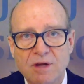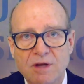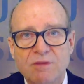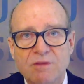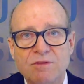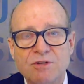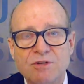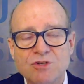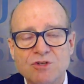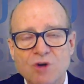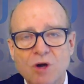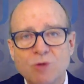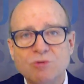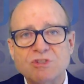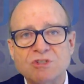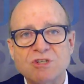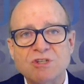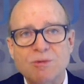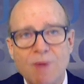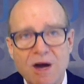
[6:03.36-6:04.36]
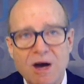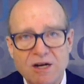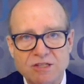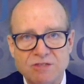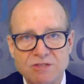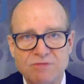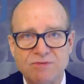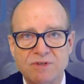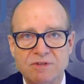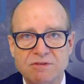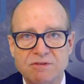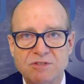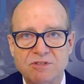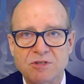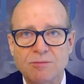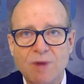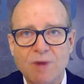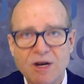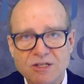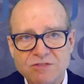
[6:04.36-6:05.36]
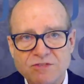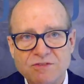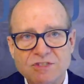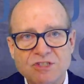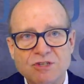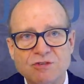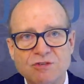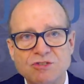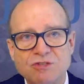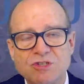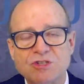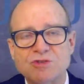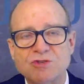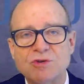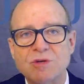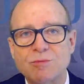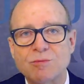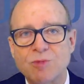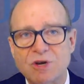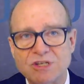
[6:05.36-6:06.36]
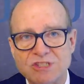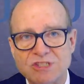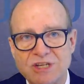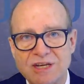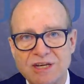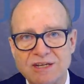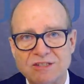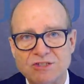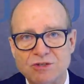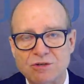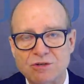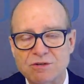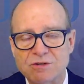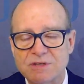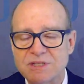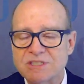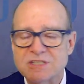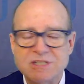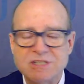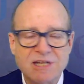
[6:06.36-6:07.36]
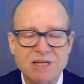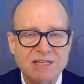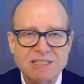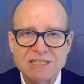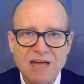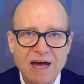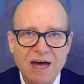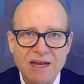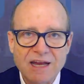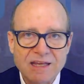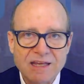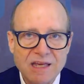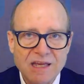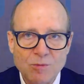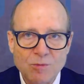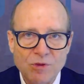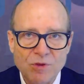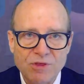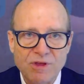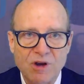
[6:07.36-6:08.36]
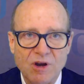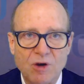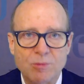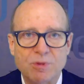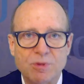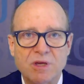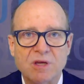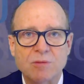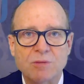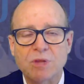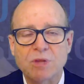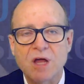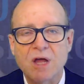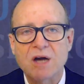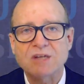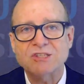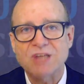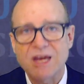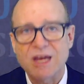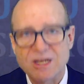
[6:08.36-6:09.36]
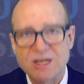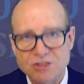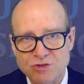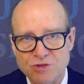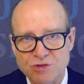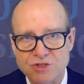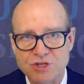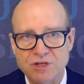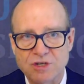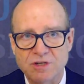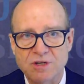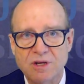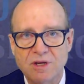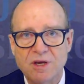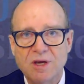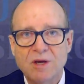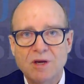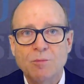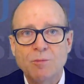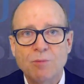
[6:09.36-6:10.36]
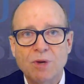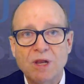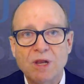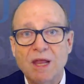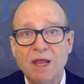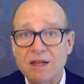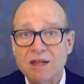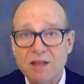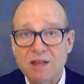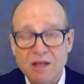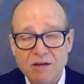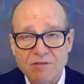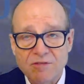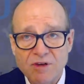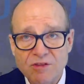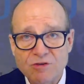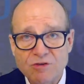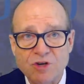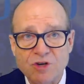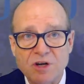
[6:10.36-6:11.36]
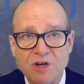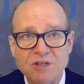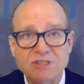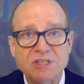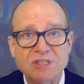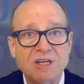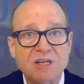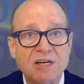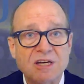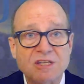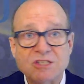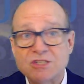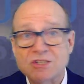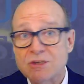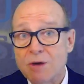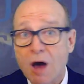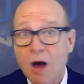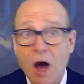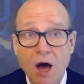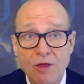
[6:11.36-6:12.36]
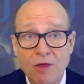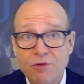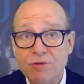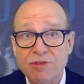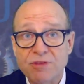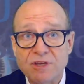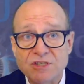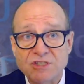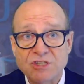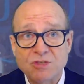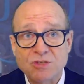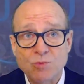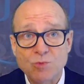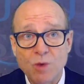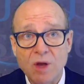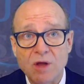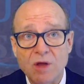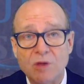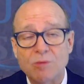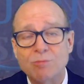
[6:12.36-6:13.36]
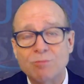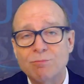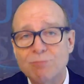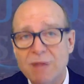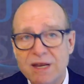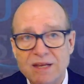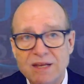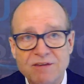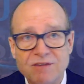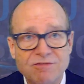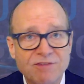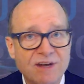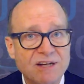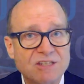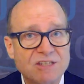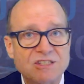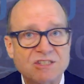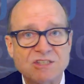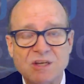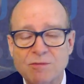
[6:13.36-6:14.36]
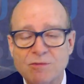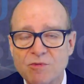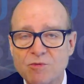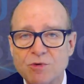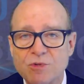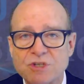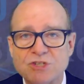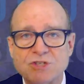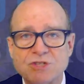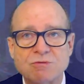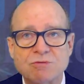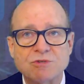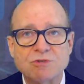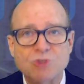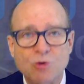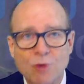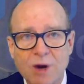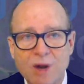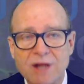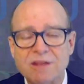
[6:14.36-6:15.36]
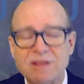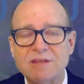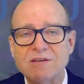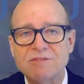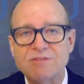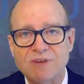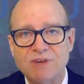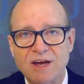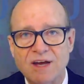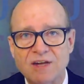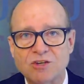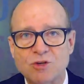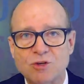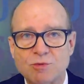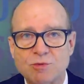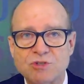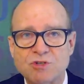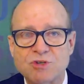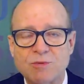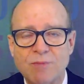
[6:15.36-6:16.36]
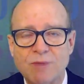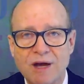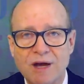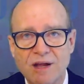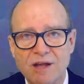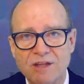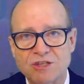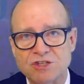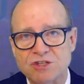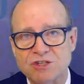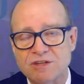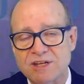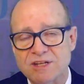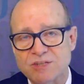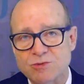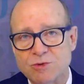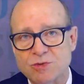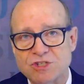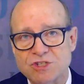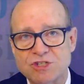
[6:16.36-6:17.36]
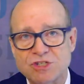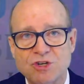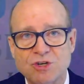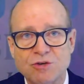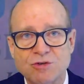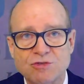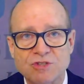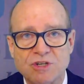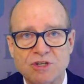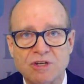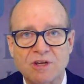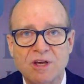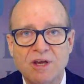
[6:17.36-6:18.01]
The drug was tamoxifen. Tamoxifen is used to treat breast cancer. It's not a chemotherapy. It blocks estrogen. But like a lot of other drugs, it does other things as well. Many effects, some of which directly affect Dupuytren biology. That's why she chose it.